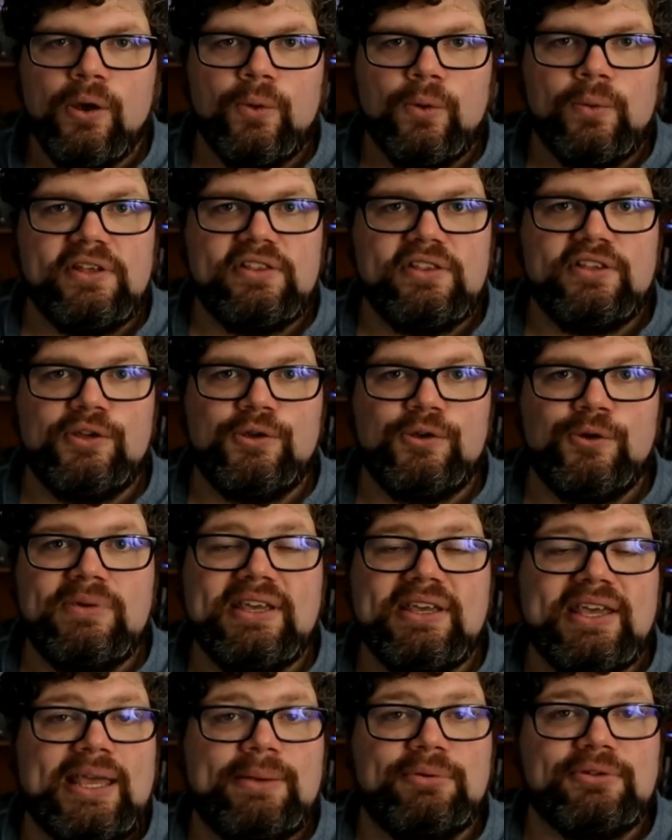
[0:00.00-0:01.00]
with you
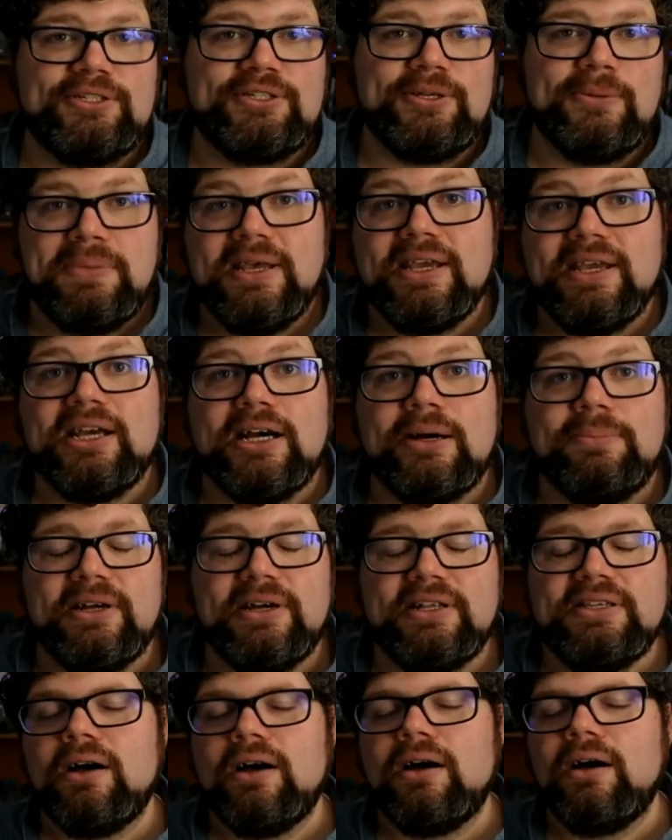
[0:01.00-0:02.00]
being able to pick up
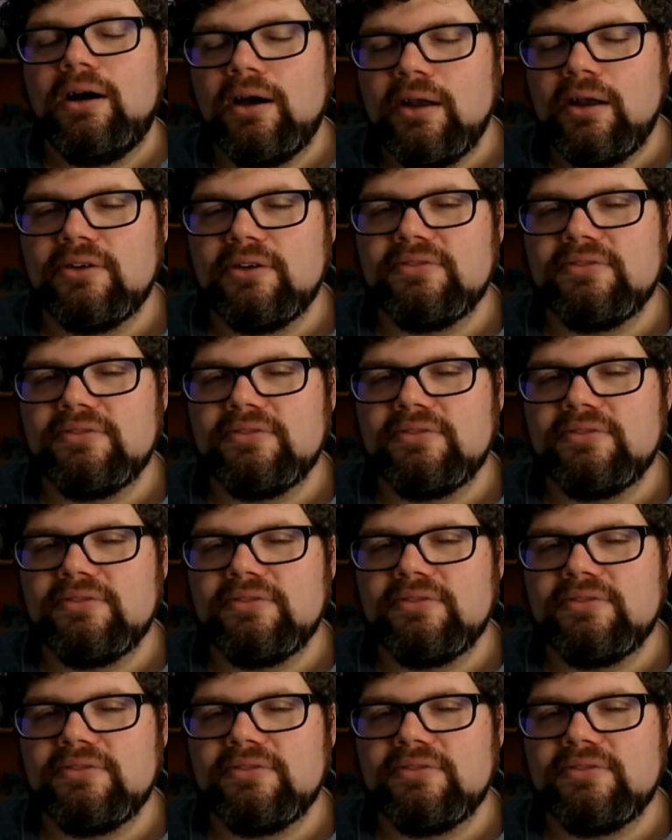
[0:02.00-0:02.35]
a ton